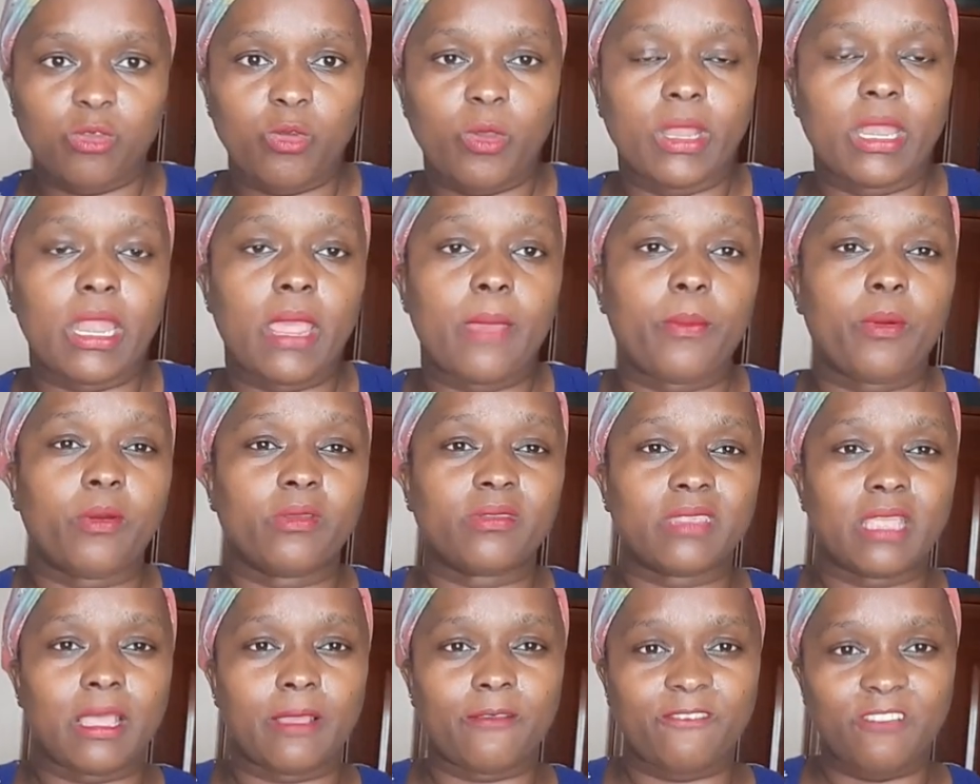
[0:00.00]
So when I
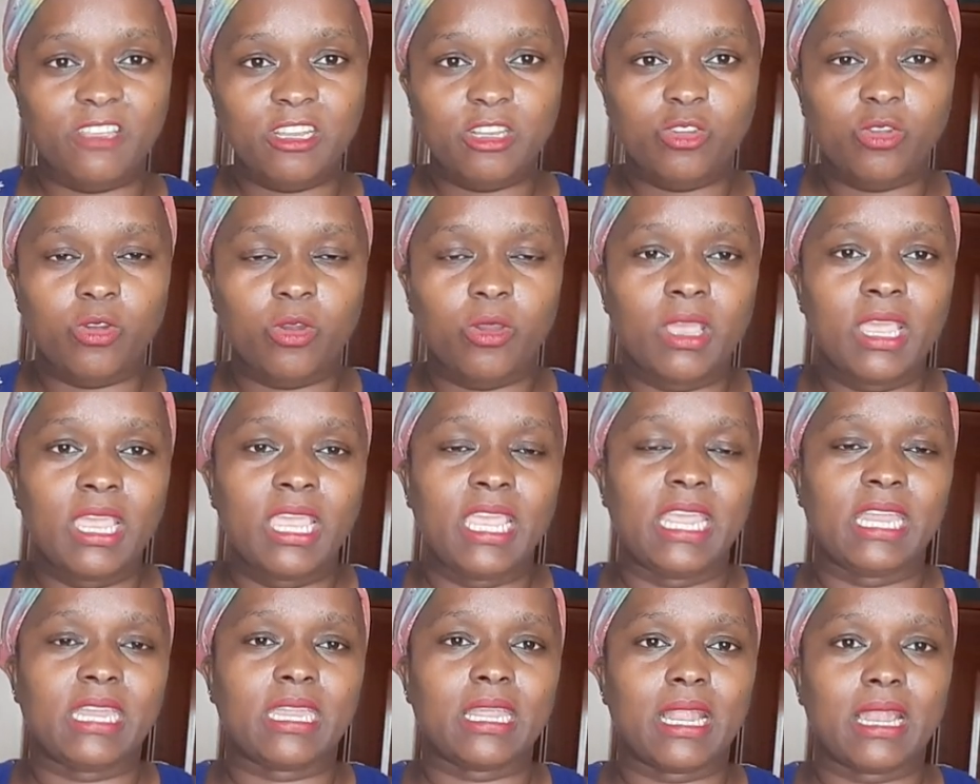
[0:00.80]
post a video,
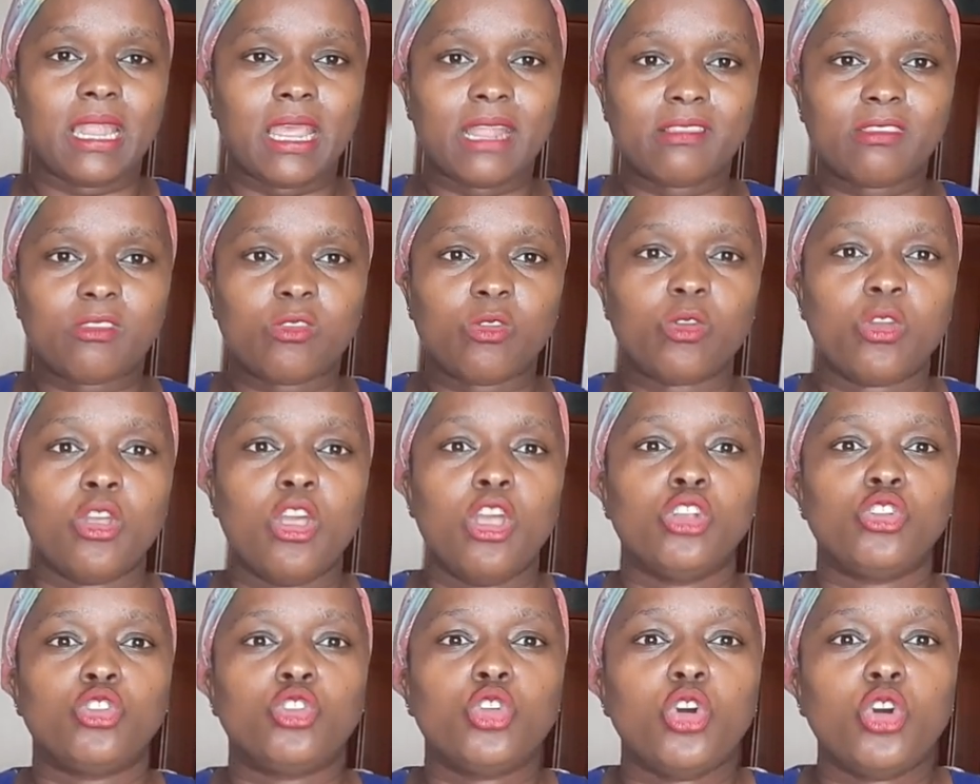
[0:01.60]
it alerts you.
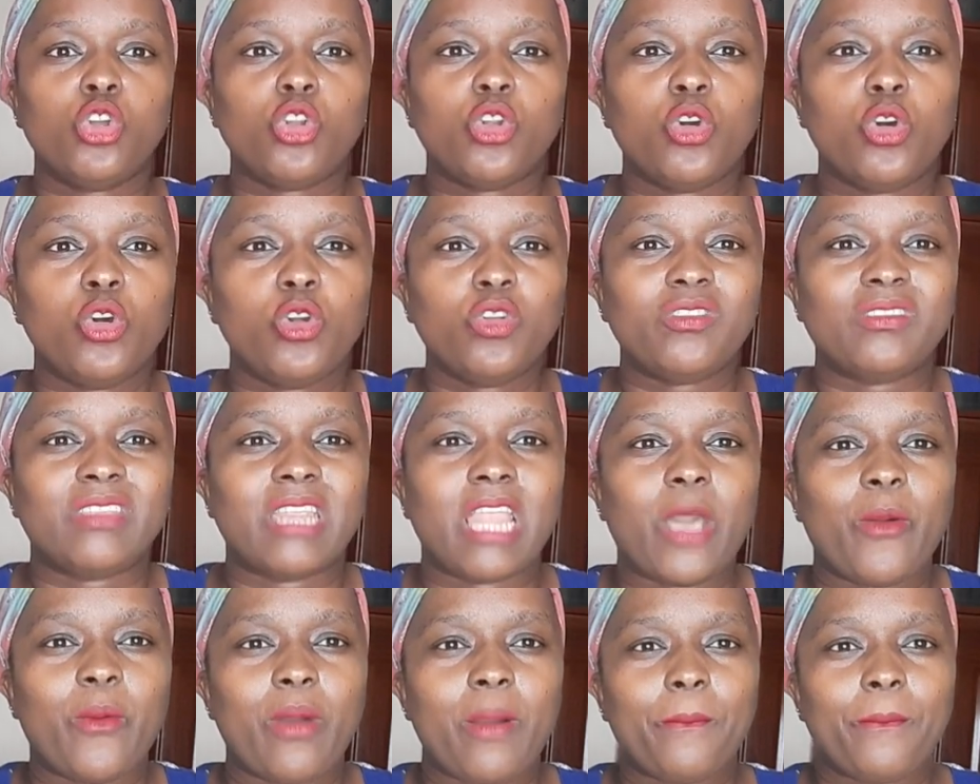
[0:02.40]
Two roads
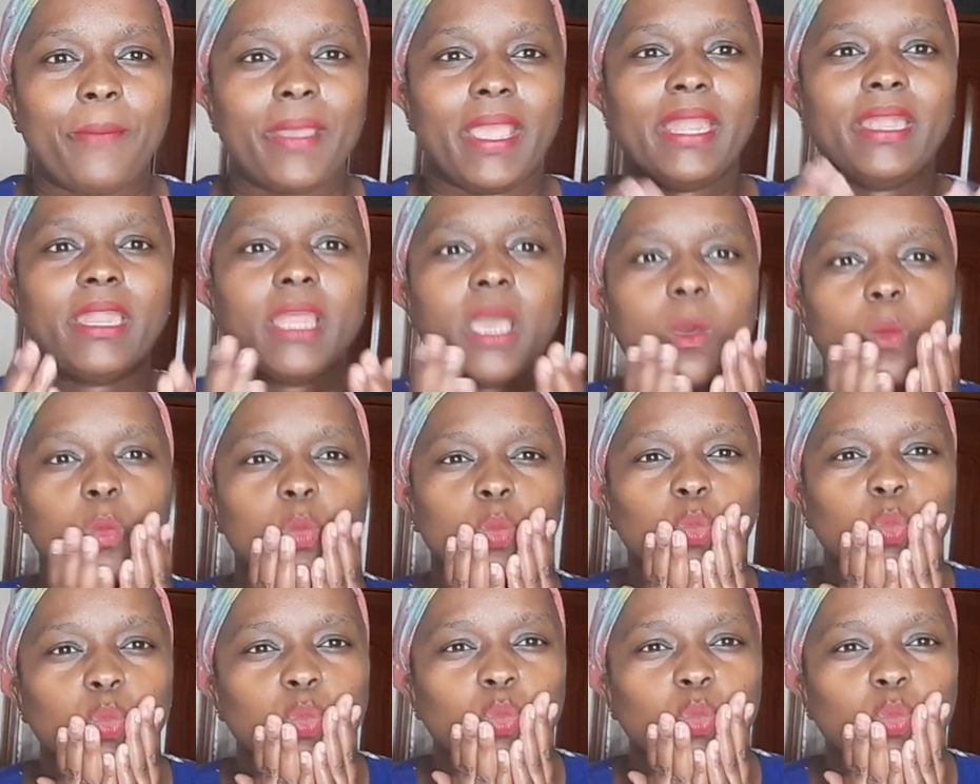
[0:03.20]
now, a panda.